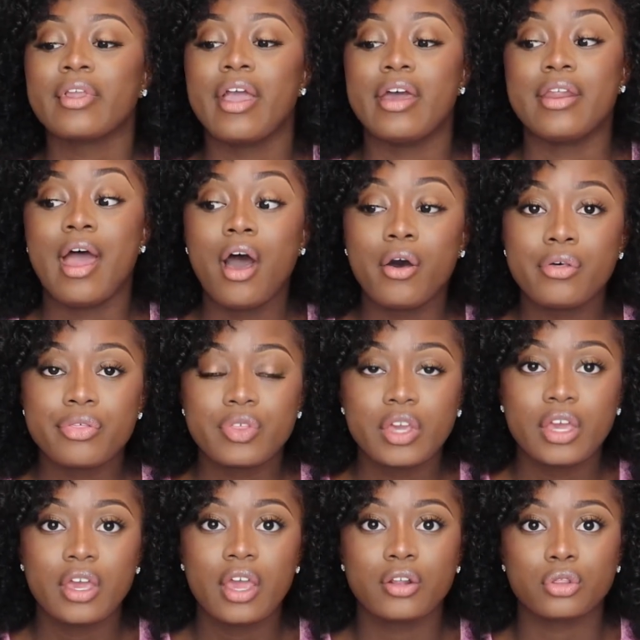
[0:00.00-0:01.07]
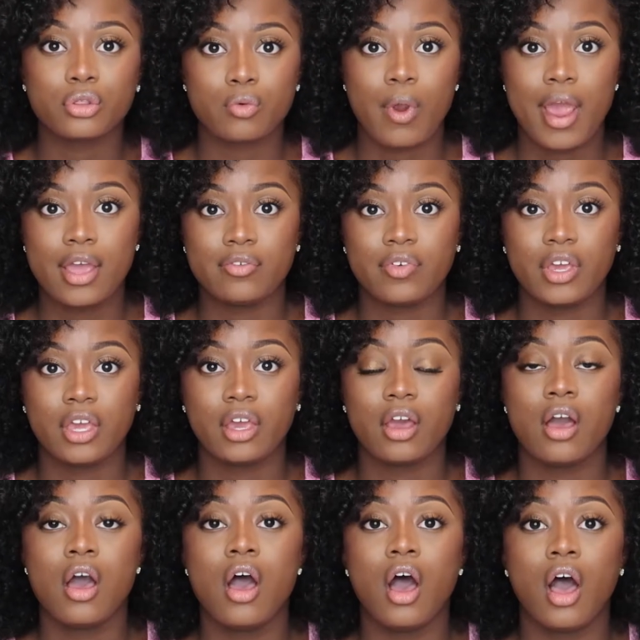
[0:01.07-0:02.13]
and healthy and
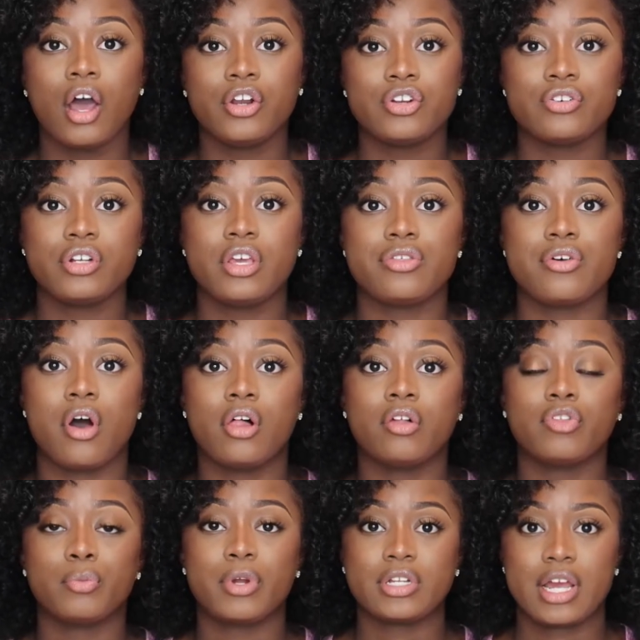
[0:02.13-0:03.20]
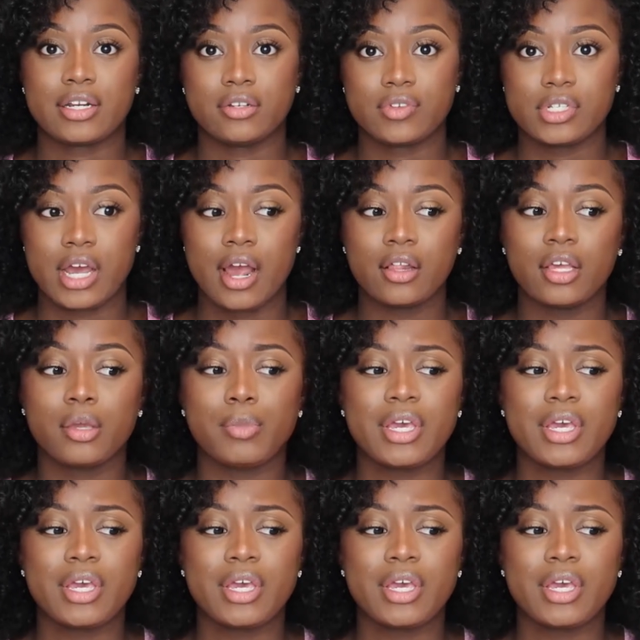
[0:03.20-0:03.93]
thriving underneath all of the protective styling?